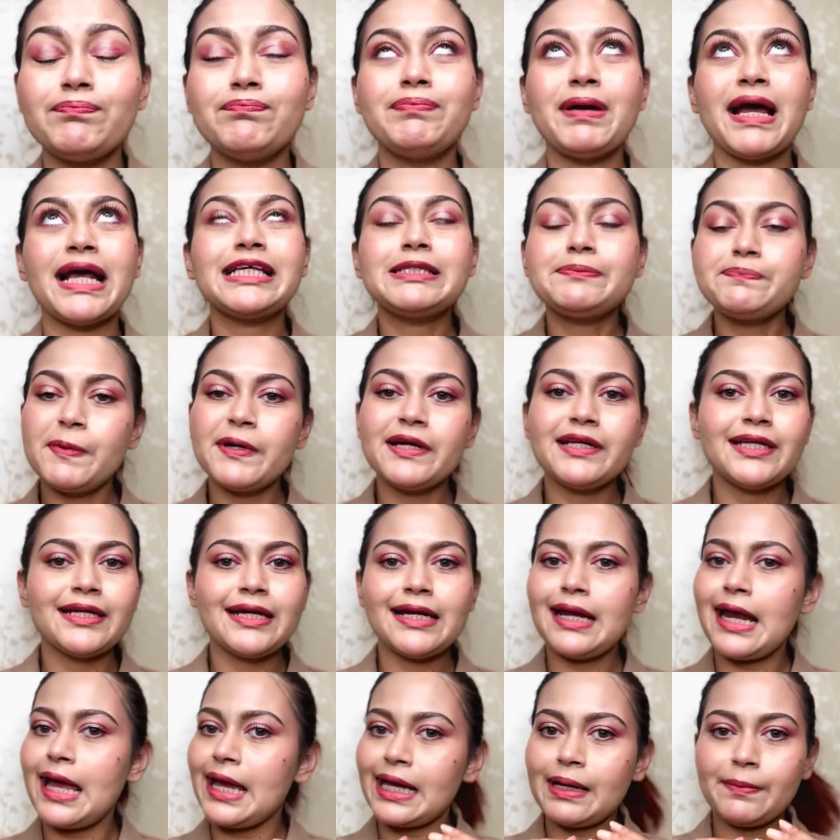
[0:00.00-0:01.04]
Best part that
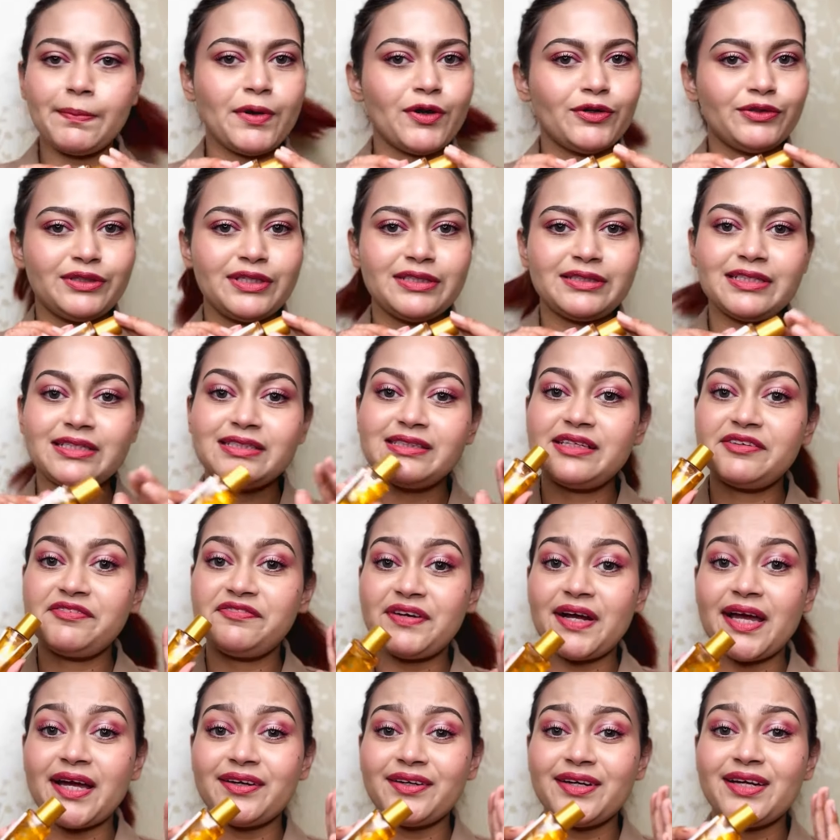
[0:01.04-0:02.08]
I like about this is the
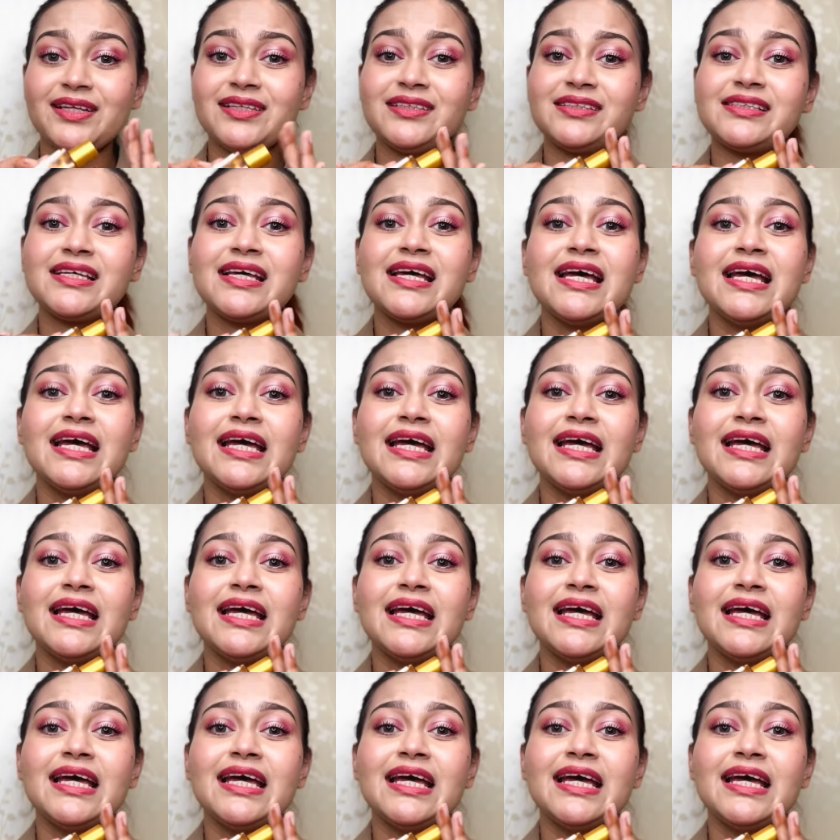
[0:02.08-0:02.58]
fragrance.